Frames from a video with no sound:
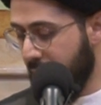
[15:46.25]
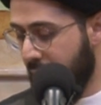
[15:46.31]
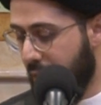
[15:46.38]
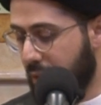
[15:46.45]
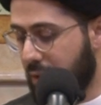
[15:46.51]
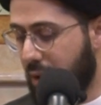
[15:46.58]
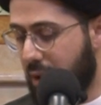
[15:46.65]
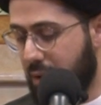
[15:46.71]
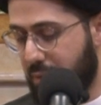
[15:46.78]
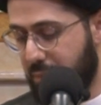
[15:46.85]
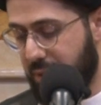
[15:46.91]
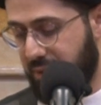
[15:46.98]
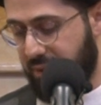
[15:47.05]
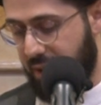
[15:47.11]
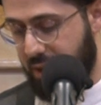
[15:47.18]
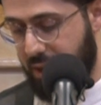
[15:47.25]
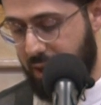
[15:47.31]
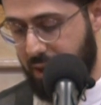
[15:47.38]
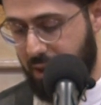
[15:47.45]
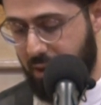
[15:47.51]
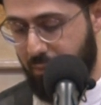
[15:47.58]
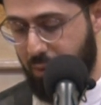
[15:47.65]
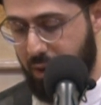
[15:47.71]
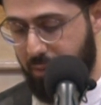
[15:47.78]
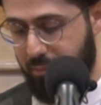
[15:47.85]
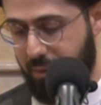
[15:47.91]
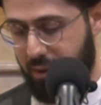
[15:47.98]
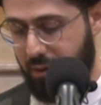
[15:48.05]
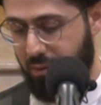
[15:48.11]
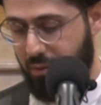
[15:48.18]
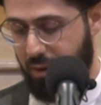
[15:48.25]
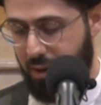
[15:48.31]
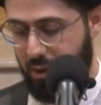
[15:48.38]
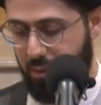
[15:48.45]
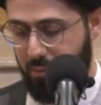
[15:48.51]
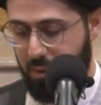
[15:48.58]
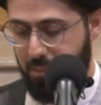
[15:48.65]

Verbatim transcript: Allahumma salli ala wa alihi,